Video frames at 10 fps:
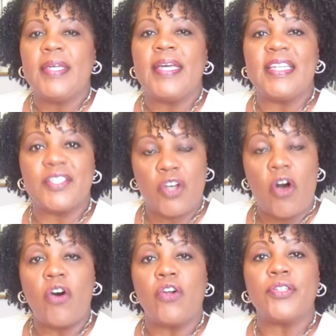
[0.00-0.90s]
And it's
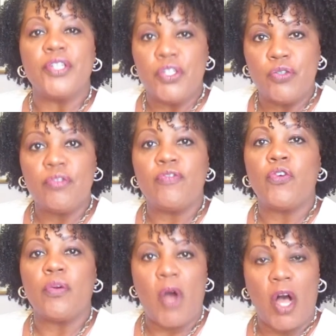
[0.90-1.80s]
called
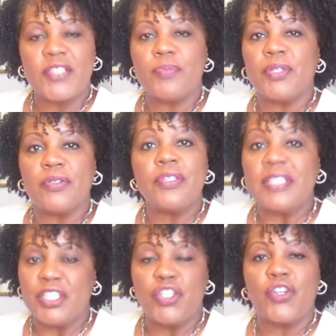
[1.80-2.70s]
Uniform Hospital
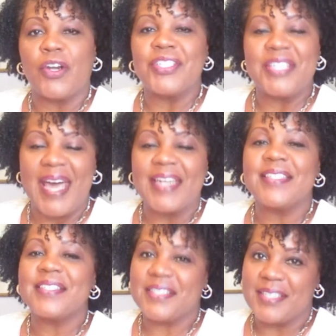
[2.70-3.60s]
Discharge Data
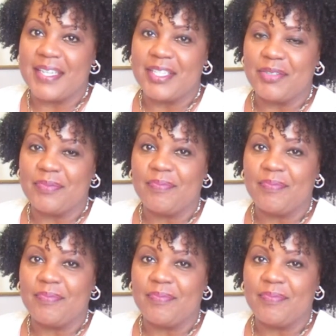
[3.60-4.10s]
Set.